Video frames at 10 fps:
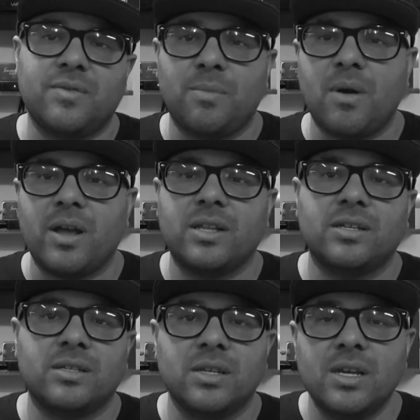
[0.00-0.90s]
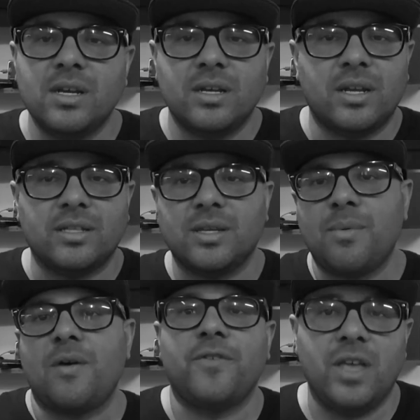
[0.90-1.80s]
I'll probably just get some
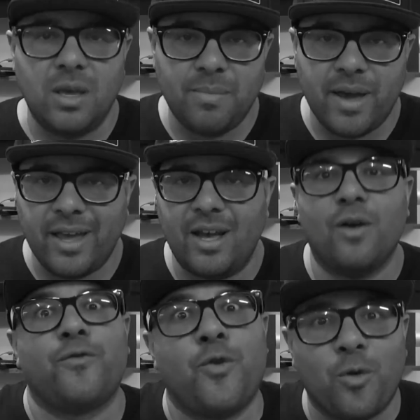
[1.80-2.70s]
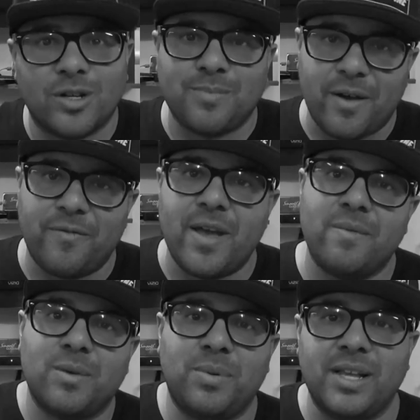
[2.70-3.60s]
off of eBay. Of course, my
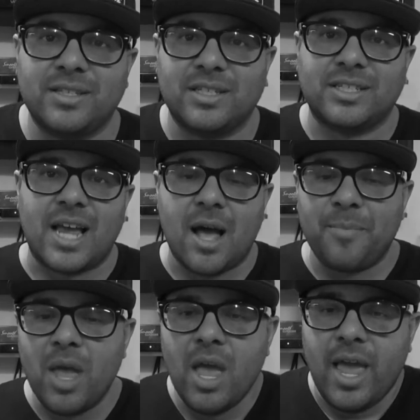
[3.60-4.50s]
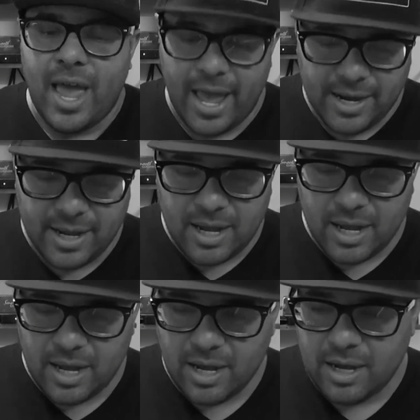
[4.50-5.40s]
favorite place to shop. And
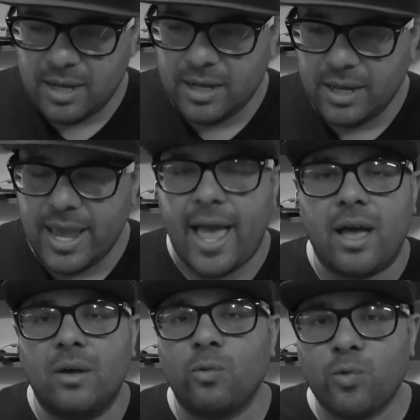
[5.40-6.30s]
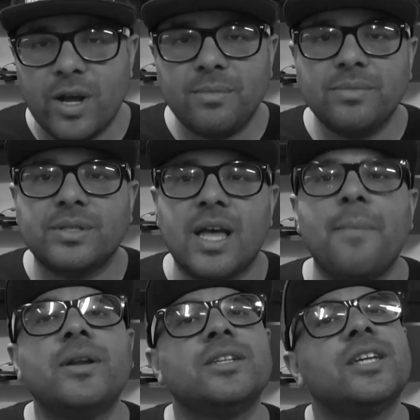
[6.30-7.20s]
yeah, rims, I'm
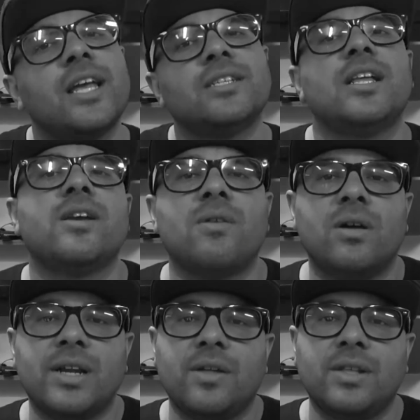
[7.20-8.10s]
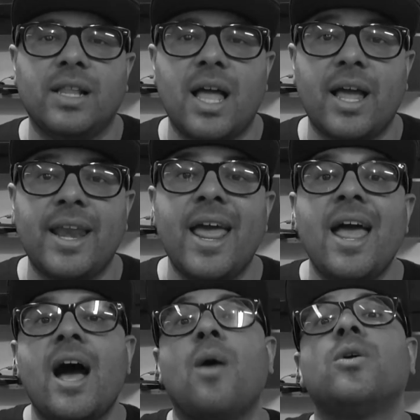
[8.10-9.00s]
gonna change later on down the line.
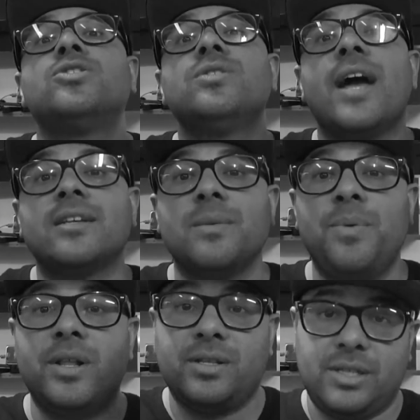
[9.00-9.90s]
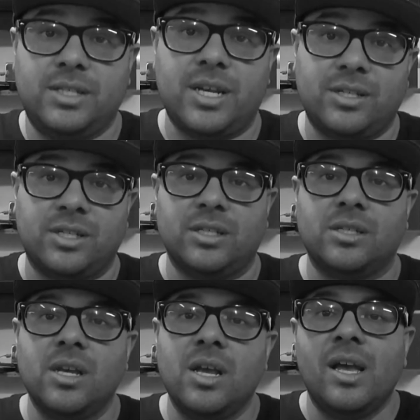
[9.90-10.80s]
I want you guys to put in suggestions.
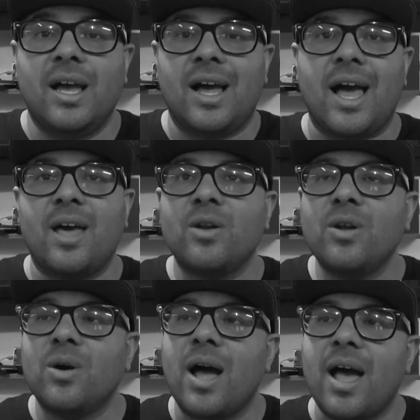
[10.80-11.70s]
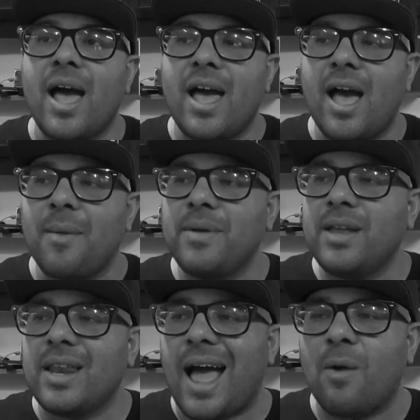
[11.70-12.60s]
I don't know, I
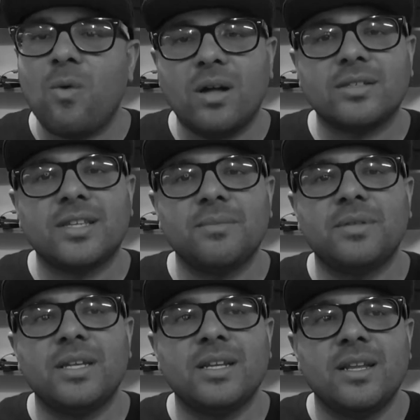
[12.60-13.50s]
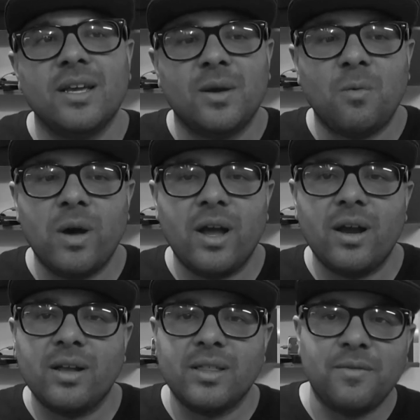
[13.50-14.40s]
mean, I want something
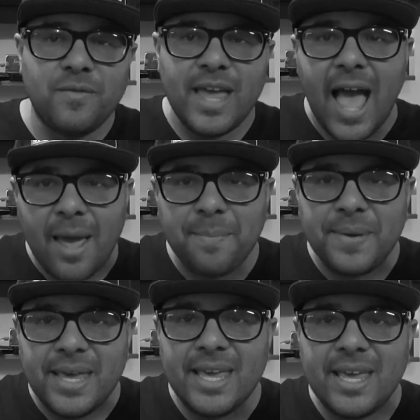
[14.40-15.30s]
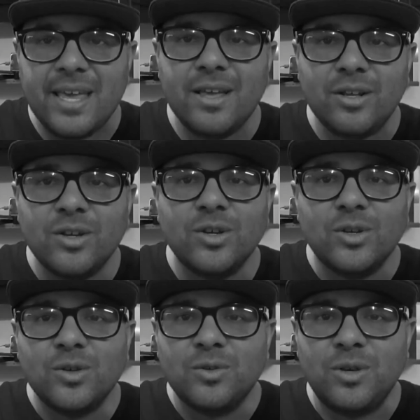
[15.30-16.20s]
where the
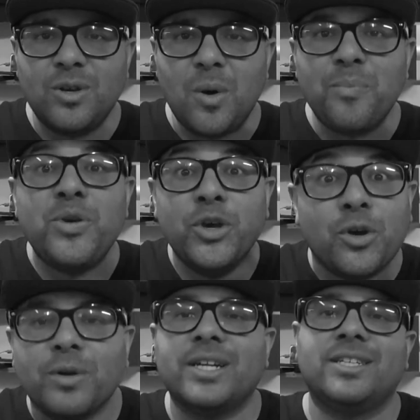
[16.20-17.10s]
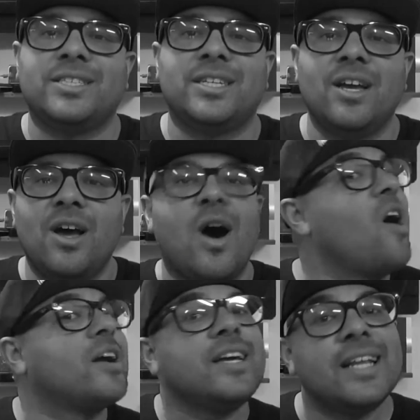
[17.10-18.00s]
VIP, you know, purists
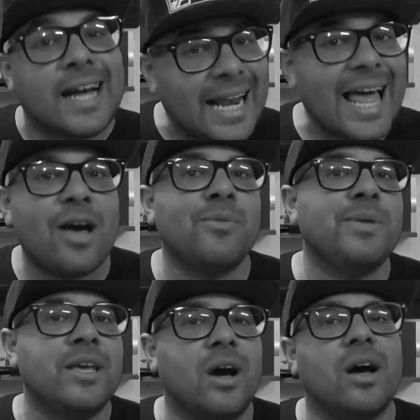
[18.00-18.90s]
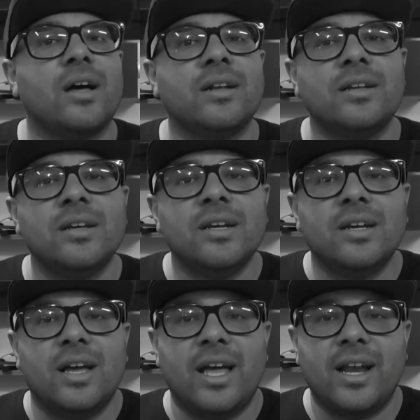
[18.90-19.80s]
aren't gonna clown me on.
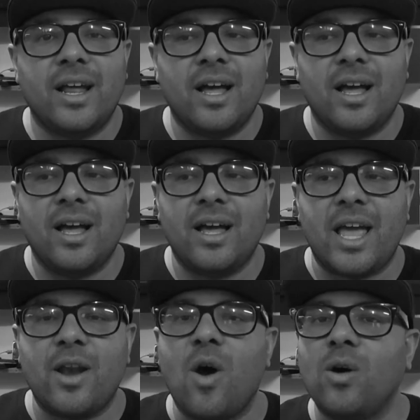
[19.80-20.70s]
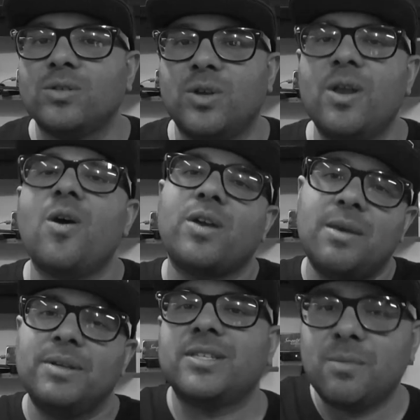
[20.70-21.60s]
And also, you know,
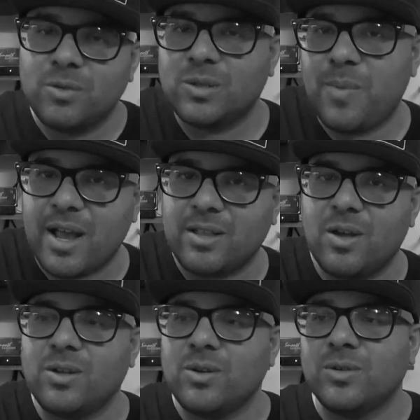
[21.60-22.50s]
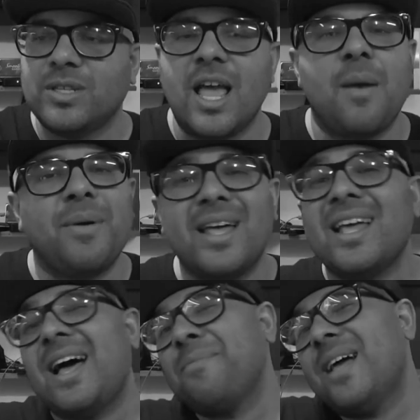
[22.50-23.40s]
give me some respect on those.
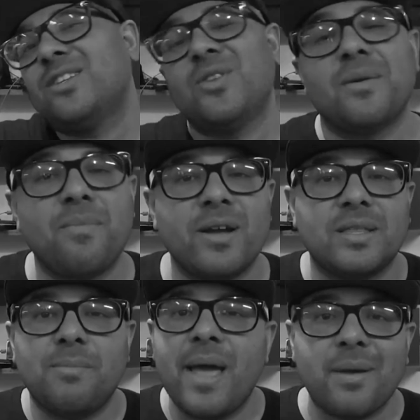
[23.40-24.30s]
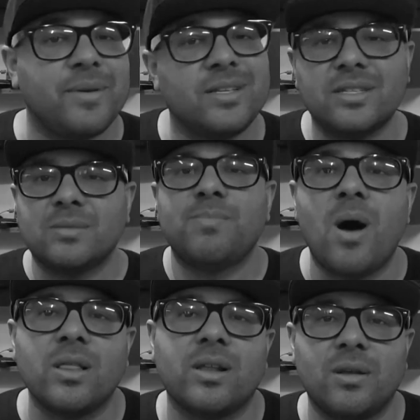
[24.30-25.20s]
But I'm not trying to break the bank because it's
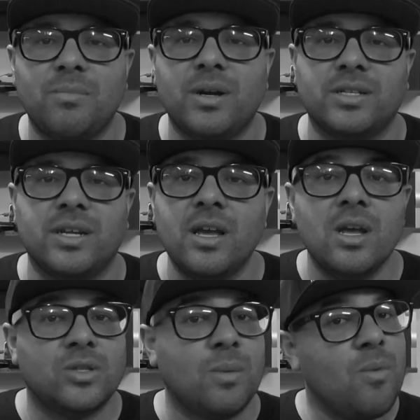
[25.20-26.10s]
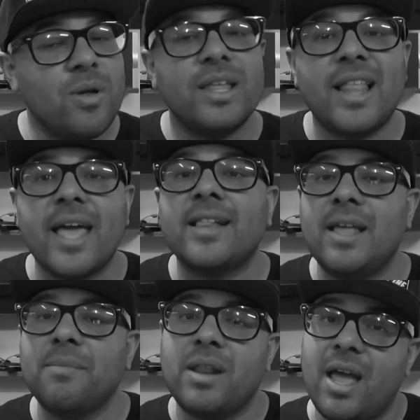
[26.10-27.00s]
balling on a budget. So more than likely,
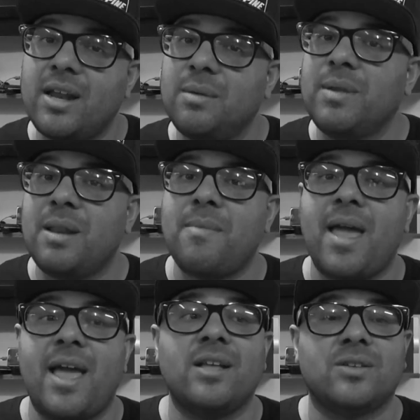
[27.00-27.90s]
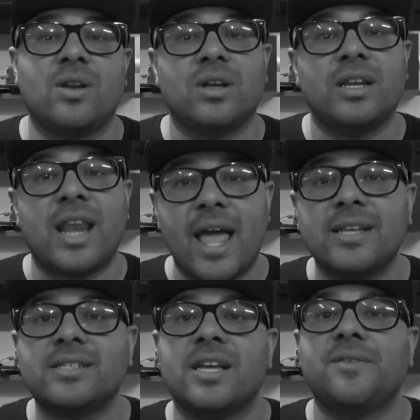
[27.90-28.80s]
I'm going to end up getting my hands on a
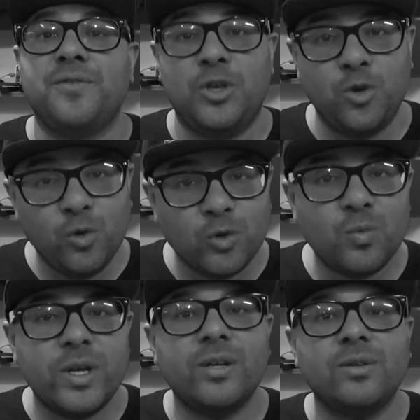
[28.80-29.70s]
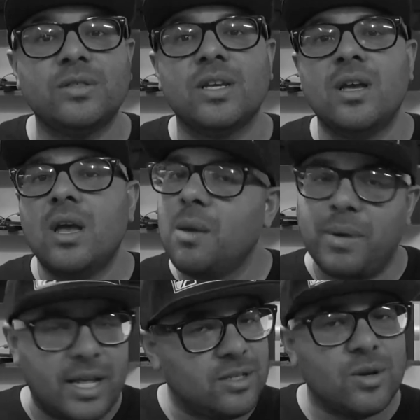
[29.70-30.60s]
nice set of used wheels.
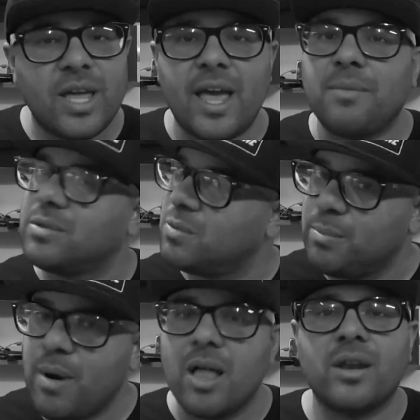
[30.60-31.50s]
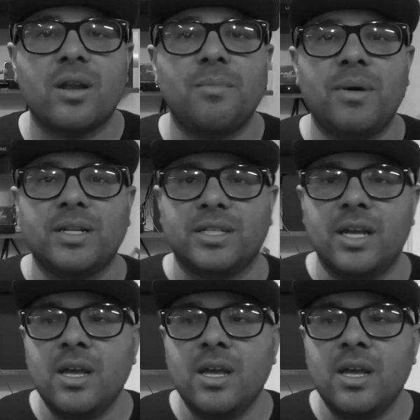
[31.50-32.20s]
But that's okay, because we're balling on a budget.